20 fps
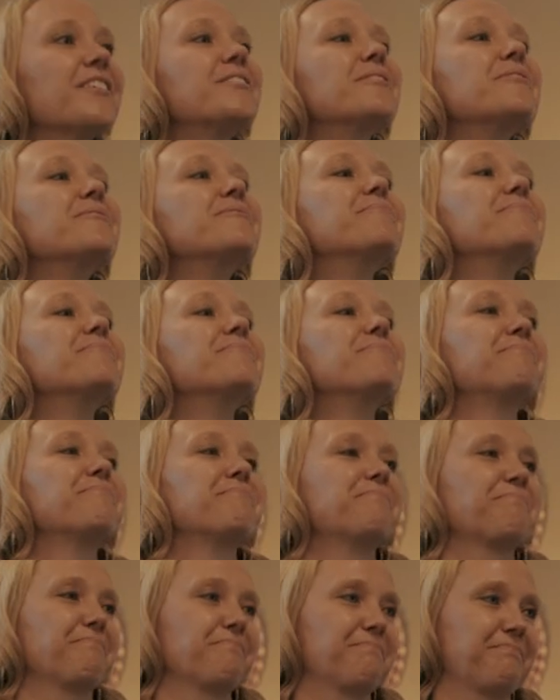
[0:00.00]
a thousand
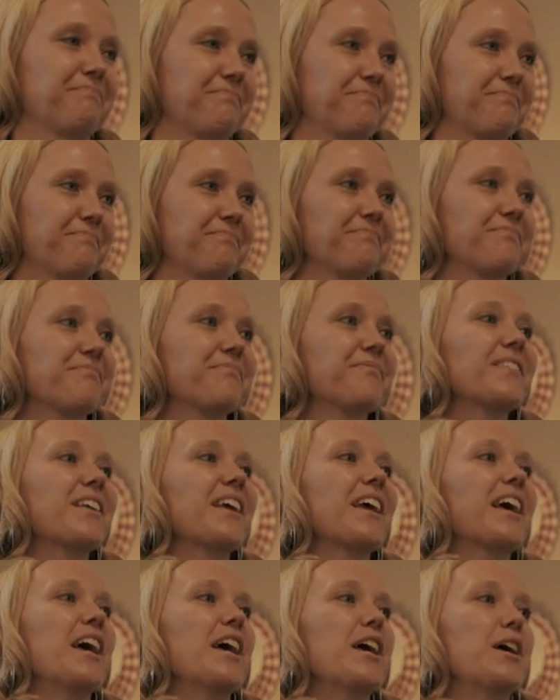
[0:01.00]
other
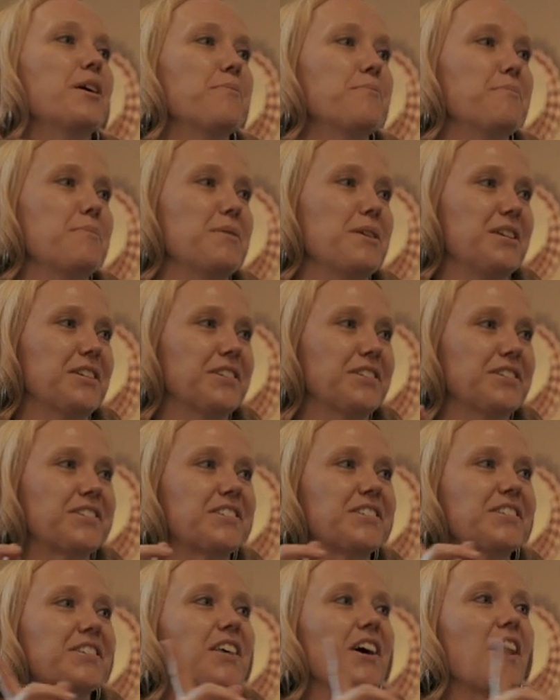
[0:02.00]
amazing things
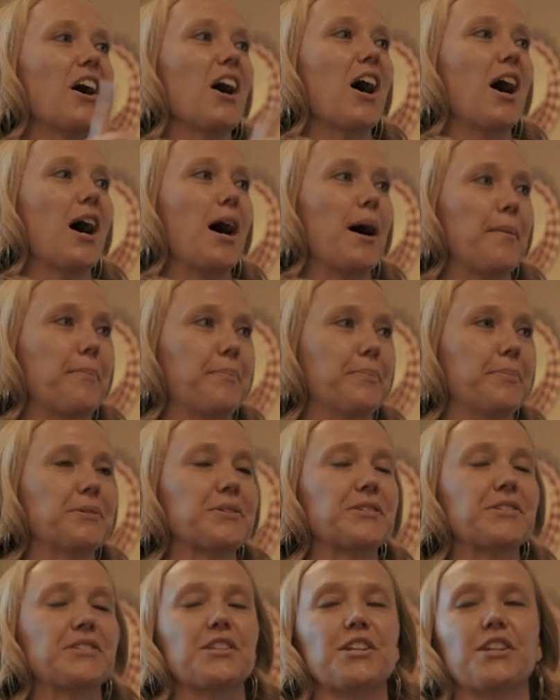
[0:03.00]
happening. It is
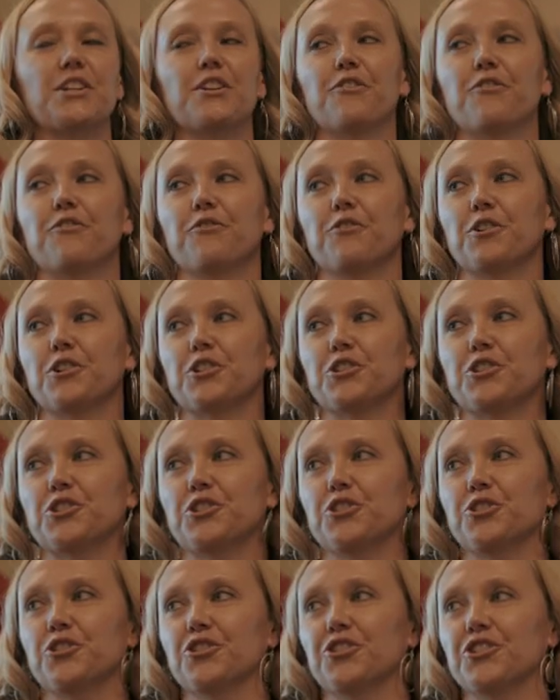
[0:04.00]
challenging. I
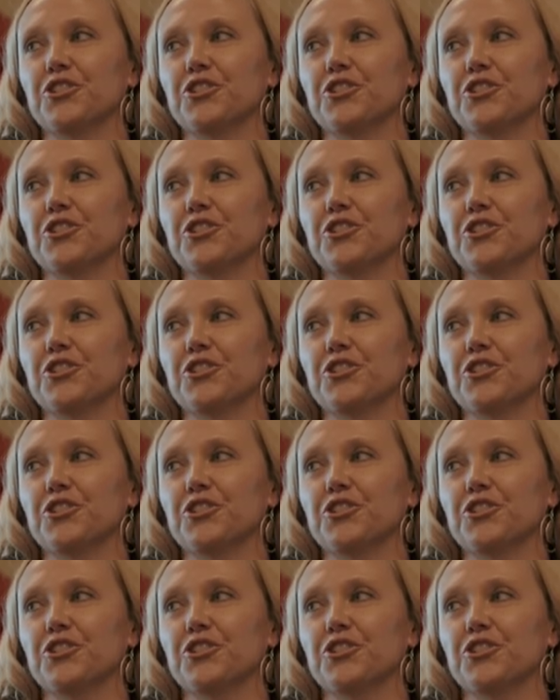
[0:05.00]
don't want to